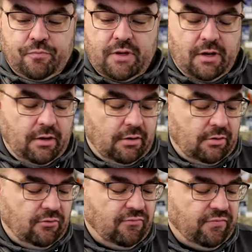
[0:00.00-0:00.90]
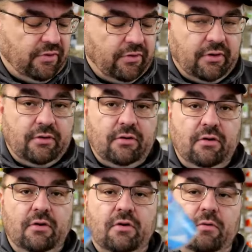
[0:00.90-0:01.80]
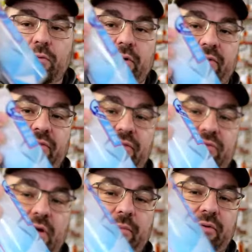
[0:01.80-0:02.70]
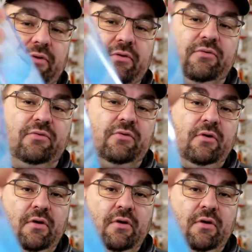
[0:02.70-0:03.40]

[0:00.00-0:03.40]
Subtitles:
And you fill it with some of this